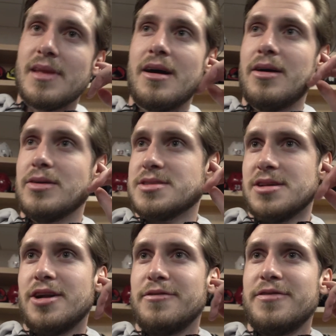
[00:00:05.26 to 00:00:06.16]
Oh, it was a
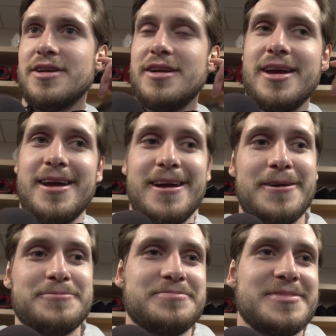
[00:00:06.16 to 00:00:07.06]
lot of fun.
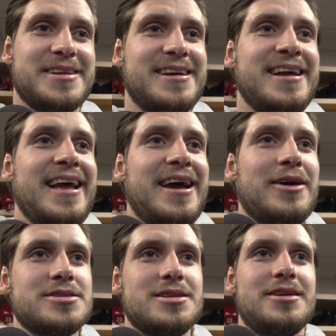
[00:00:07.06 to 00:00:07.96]
I
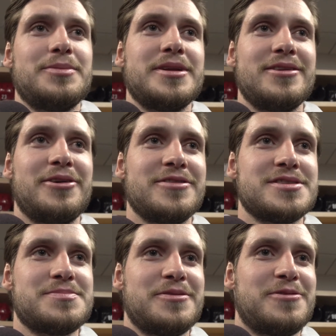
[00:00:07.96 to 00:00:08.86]
was a little bit
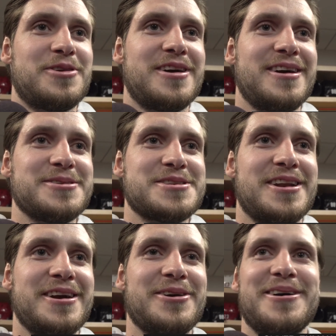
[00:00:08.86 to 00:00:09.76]
nervous before I was
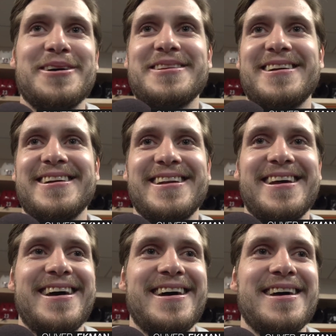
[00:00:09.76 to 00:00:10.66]
going to go out there and
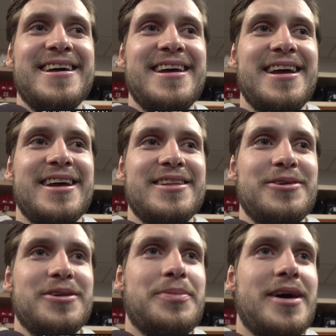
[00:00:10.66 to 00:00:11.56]

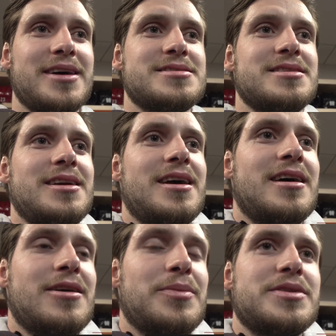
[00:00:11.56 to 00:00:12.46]
do the
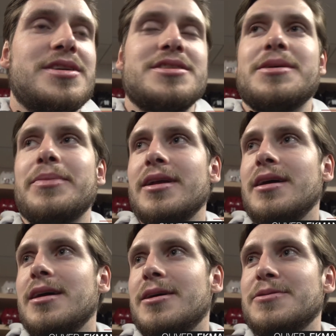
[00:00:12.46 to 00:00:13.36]
passing competition, but
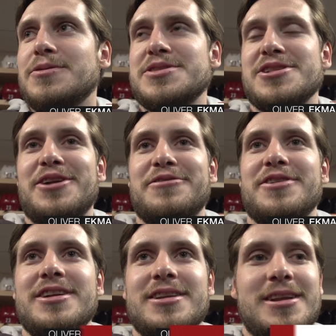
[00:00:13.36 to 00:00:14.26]
it was a lot of
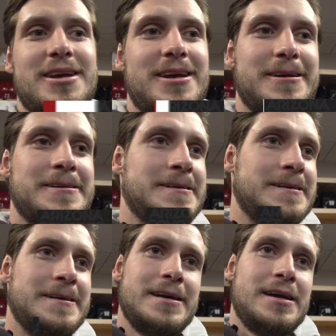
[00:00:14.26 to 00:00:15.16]
fun,
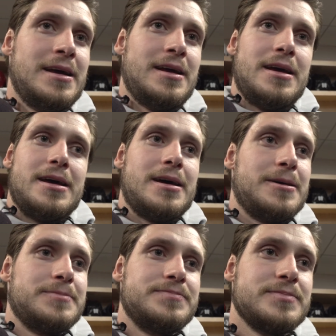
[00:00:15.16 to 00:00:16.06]

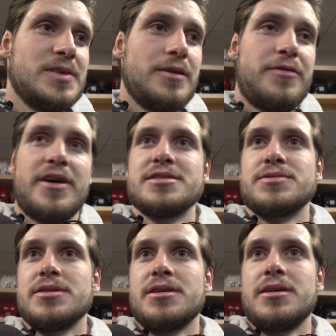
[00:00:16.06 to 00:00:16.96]
and the fans
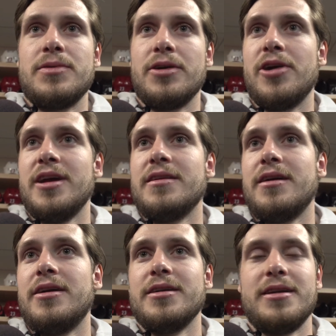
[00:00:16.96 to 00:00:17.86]
were great
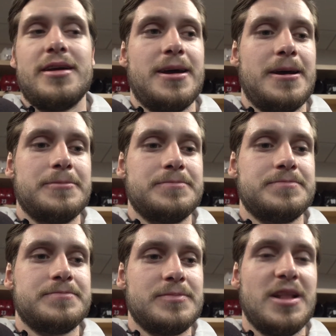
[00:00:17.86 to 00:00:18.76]
here, and
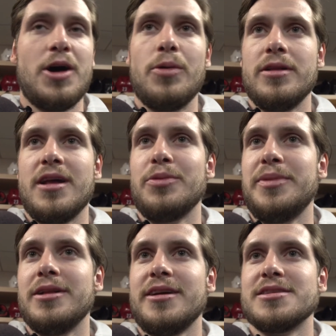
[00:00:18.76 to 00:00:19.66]
loud
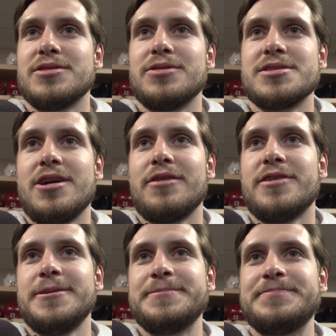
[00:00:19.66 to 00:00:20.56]
building, so it was a lot of fun.